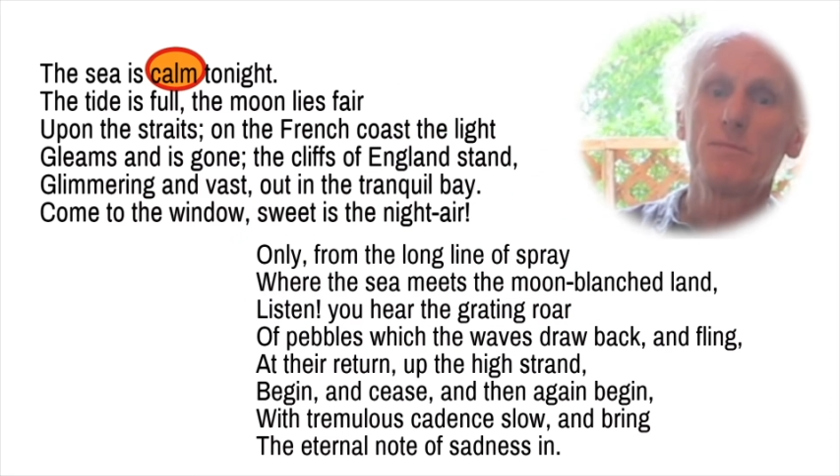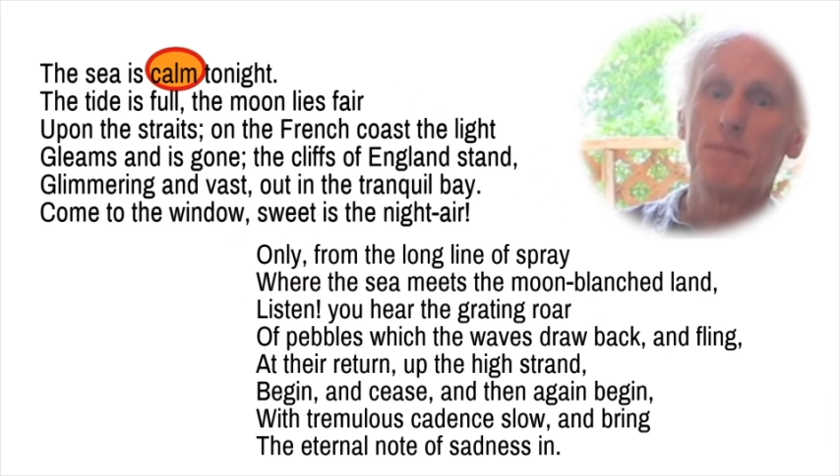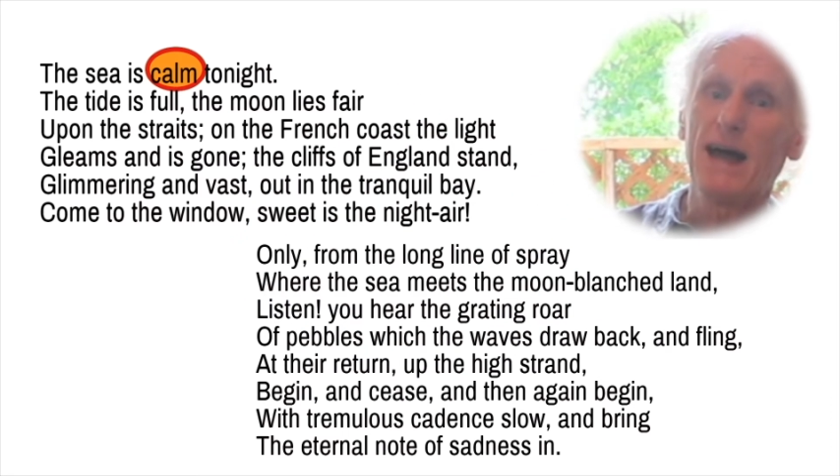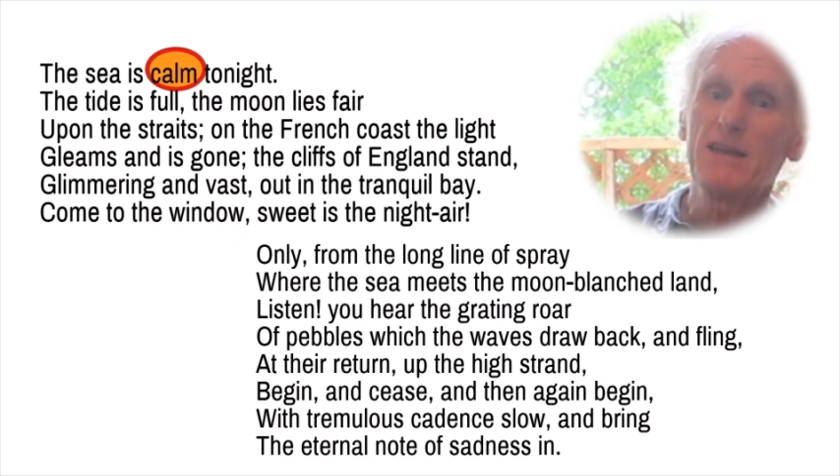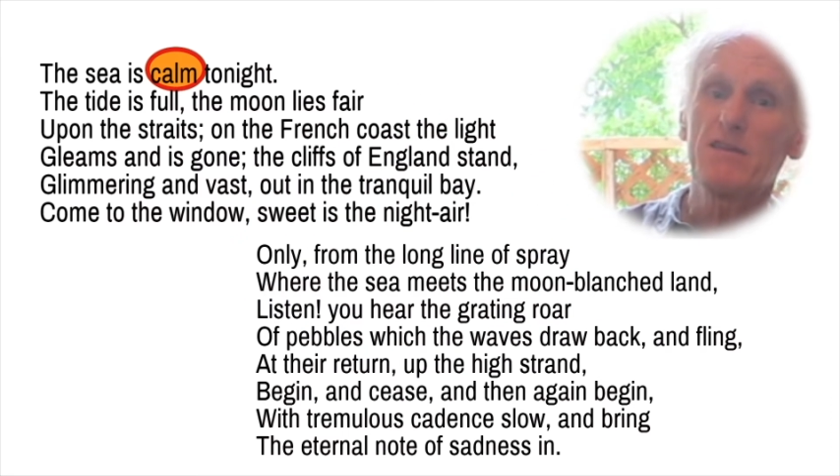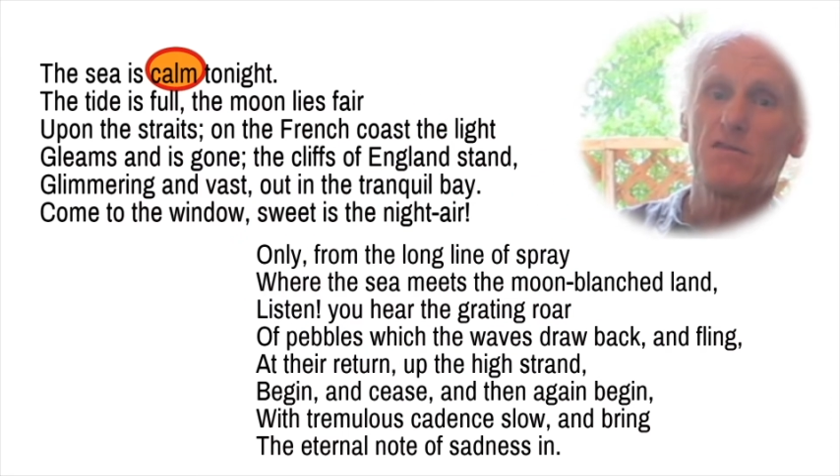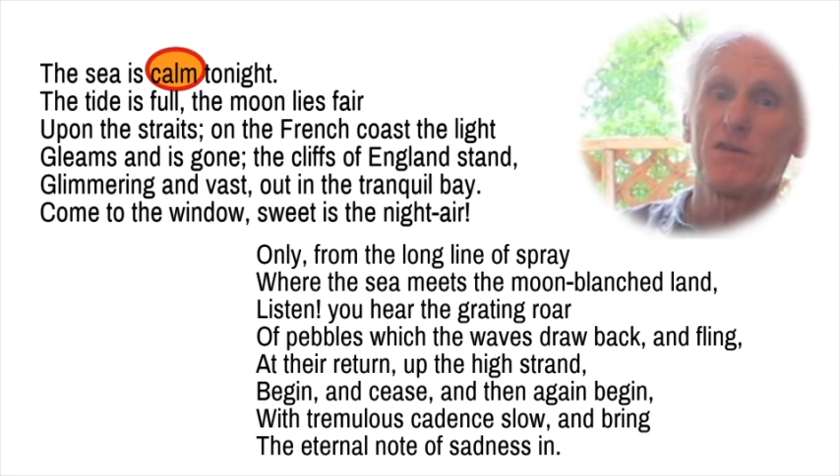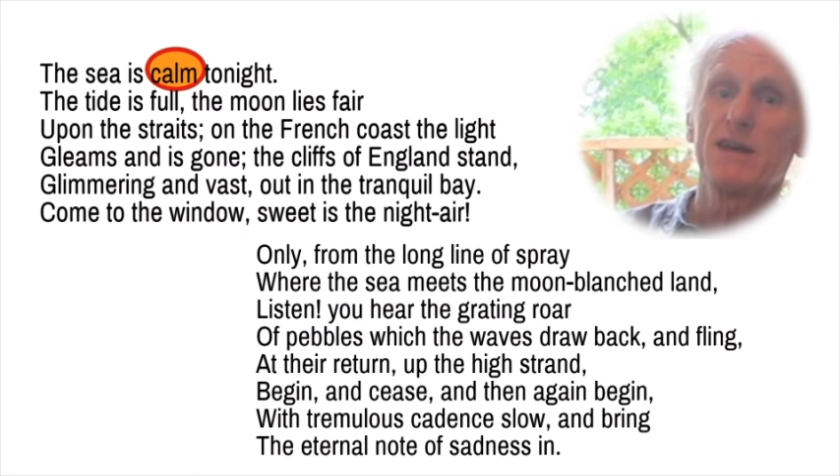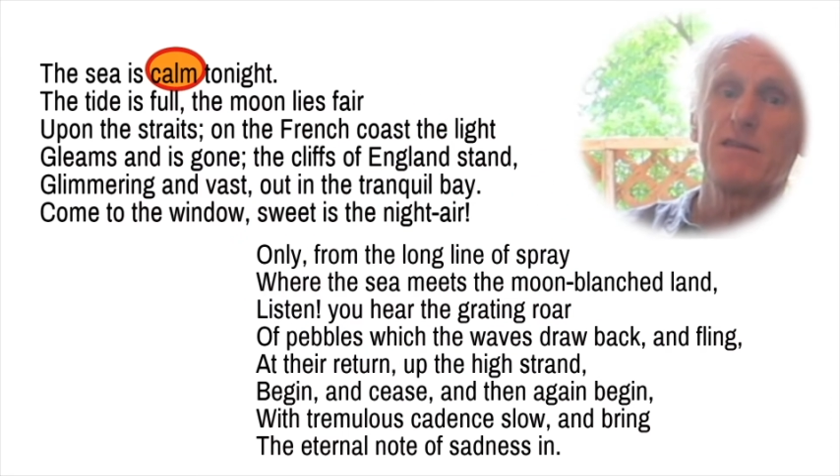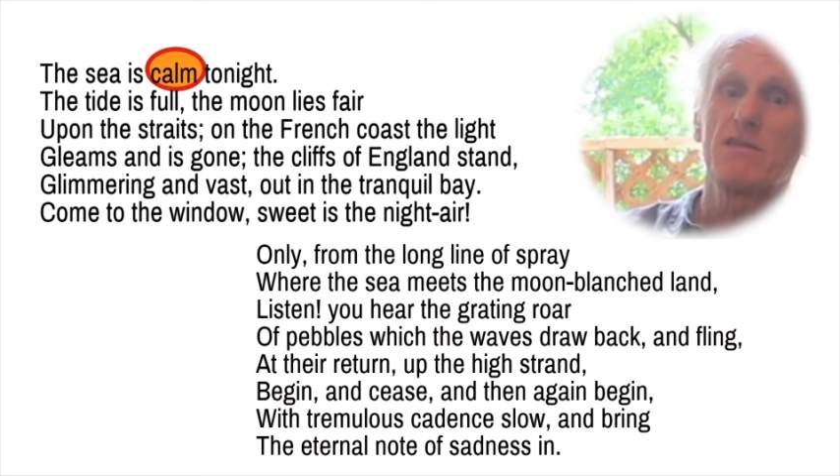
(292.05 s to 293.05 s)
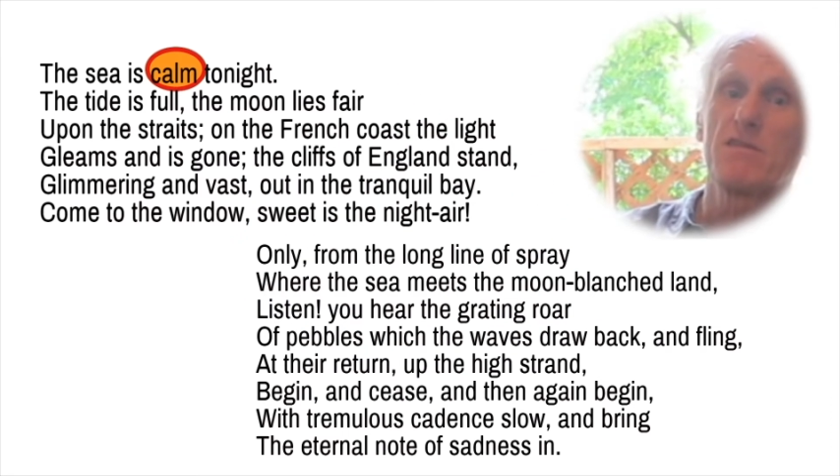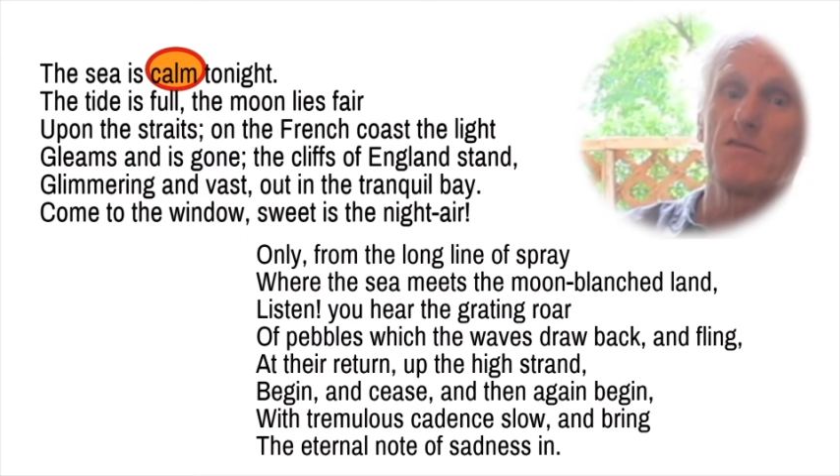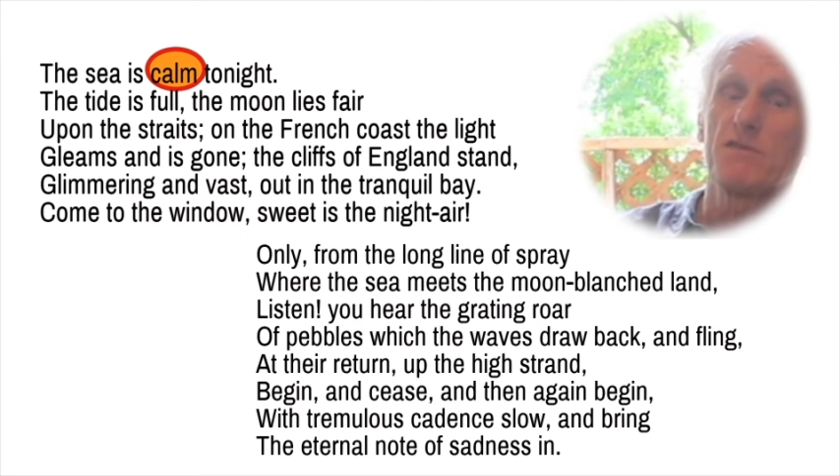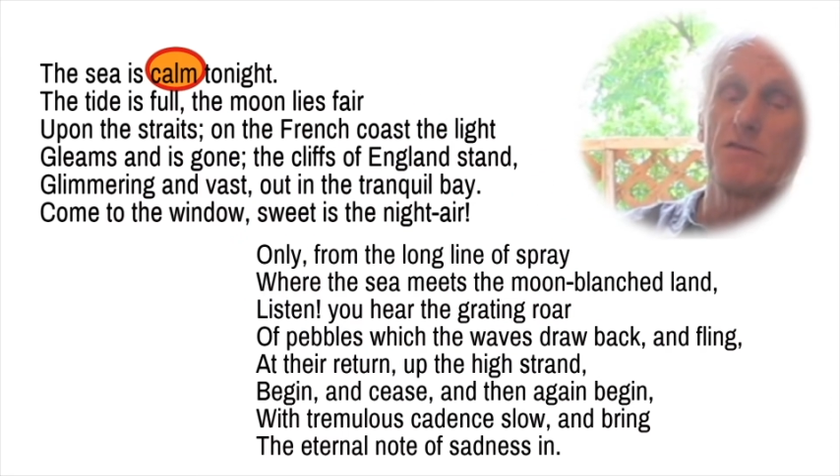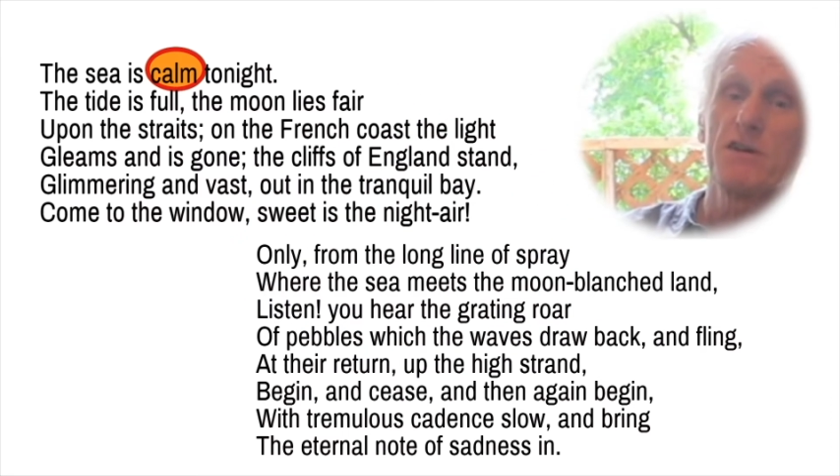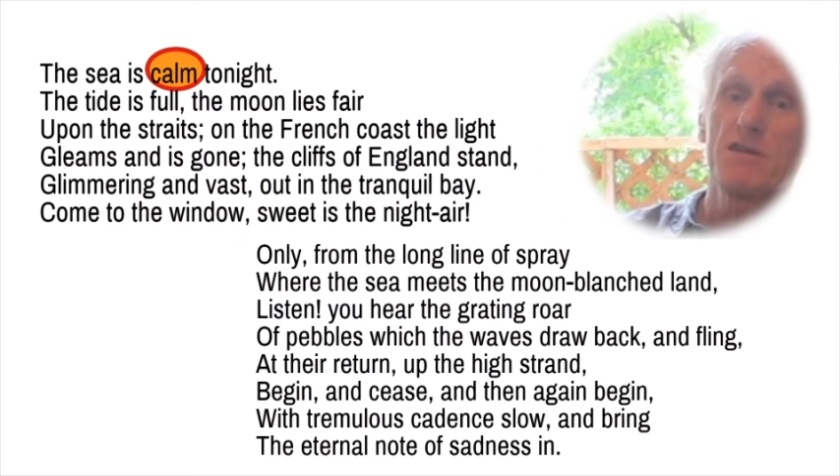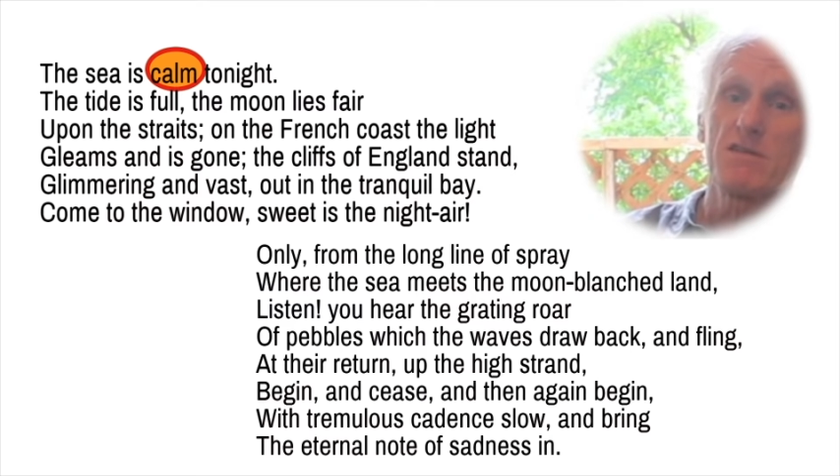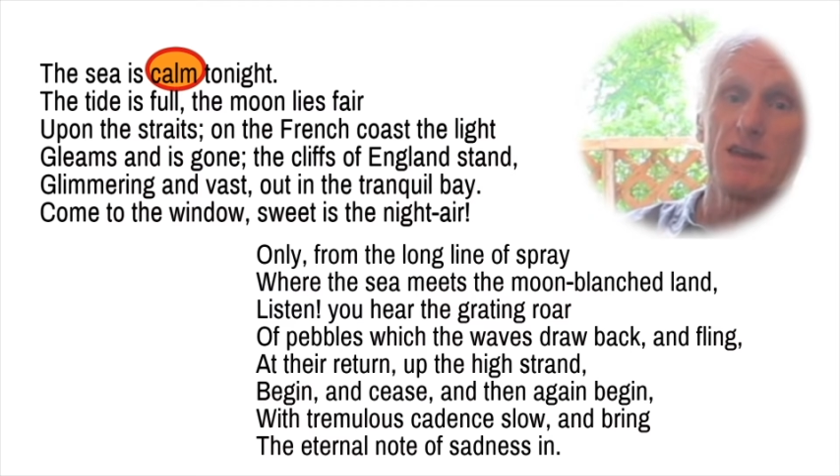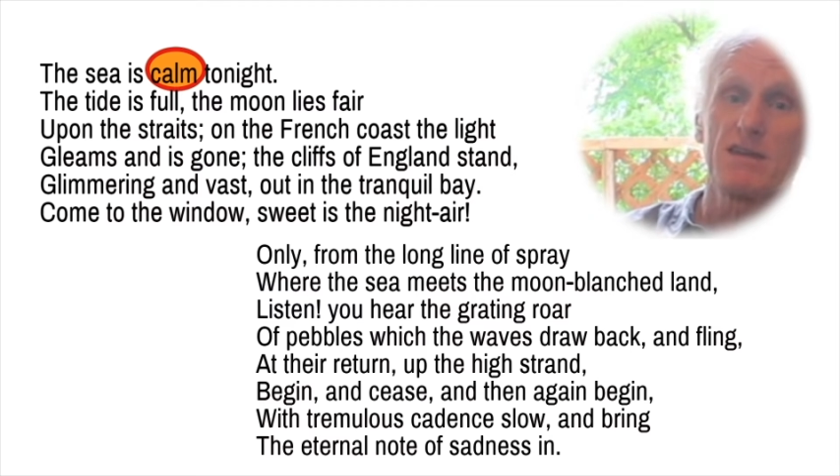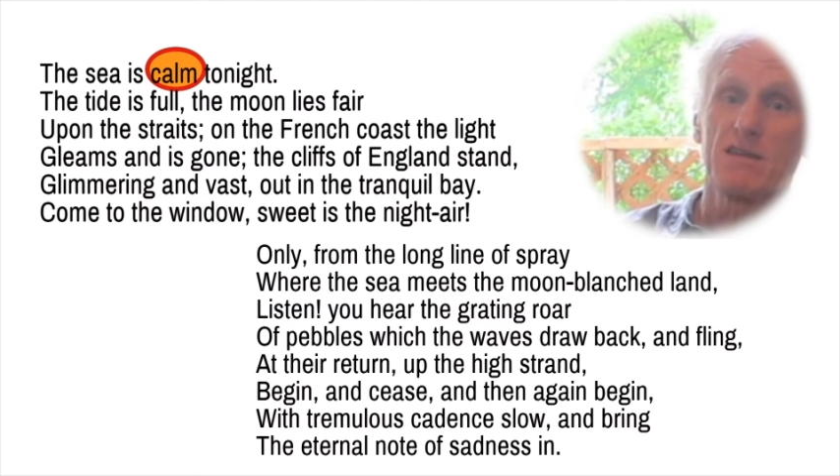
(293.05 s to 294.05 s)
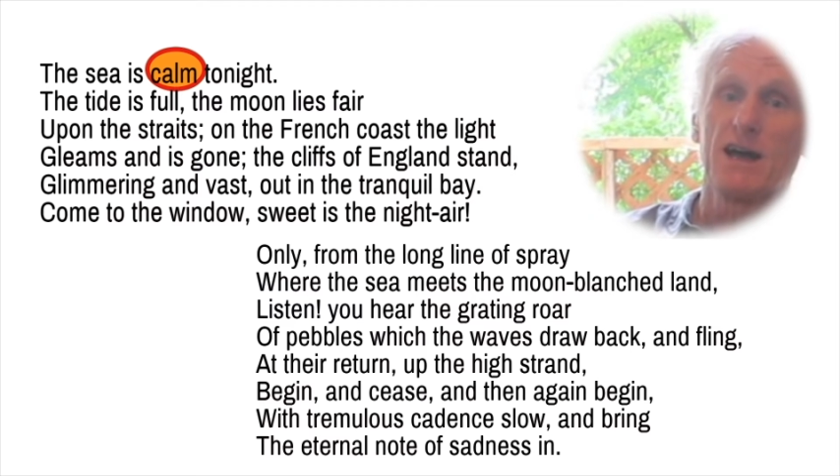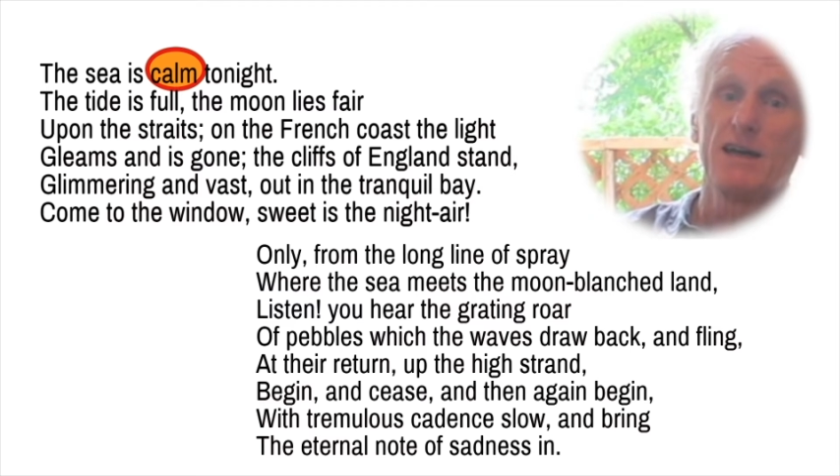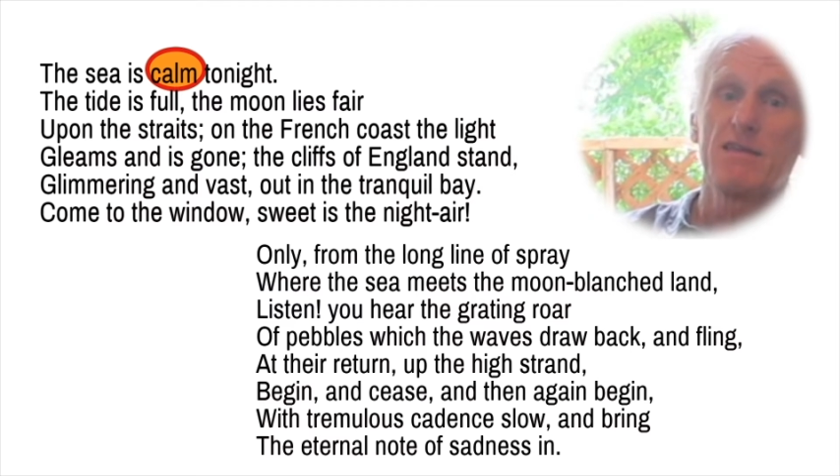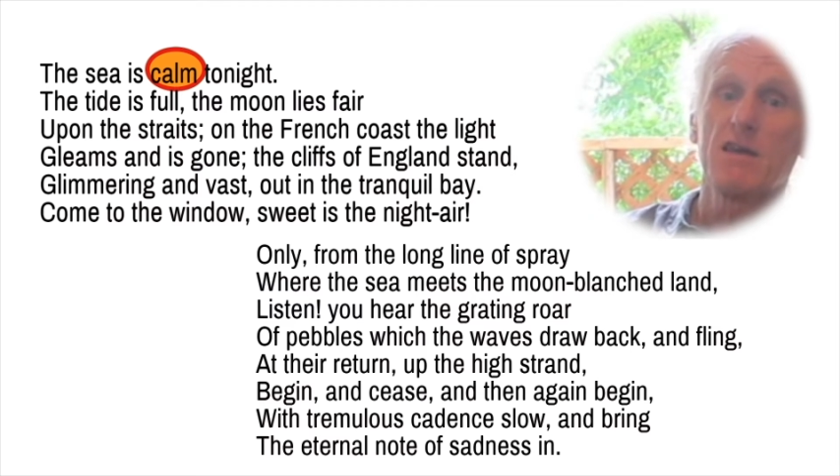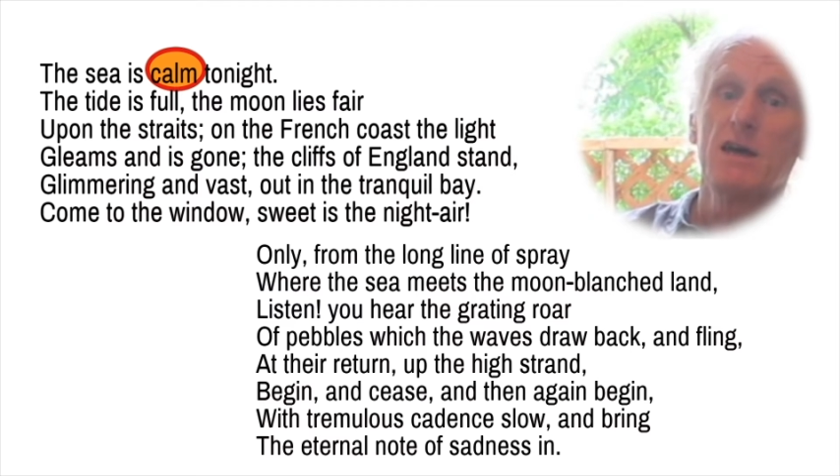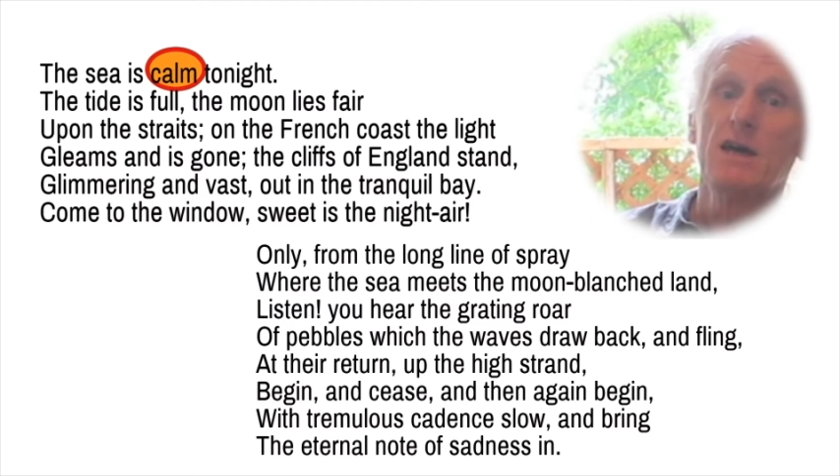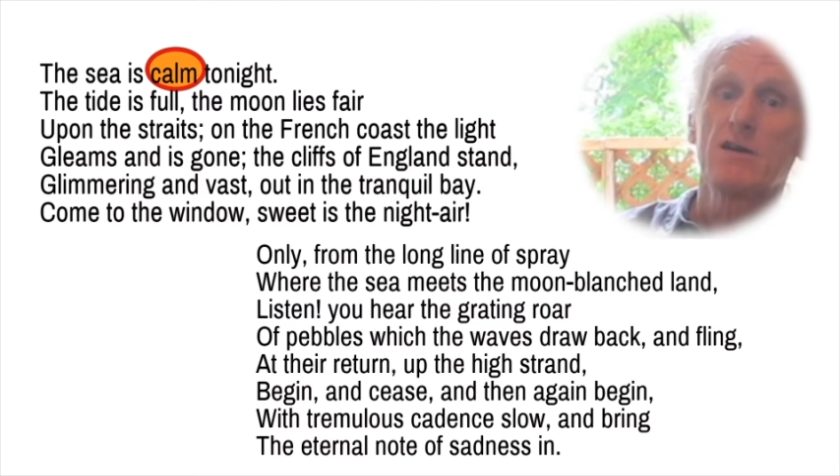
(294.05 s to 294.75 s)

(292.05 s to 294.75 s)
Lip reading: balanced phrases of the first 6 lines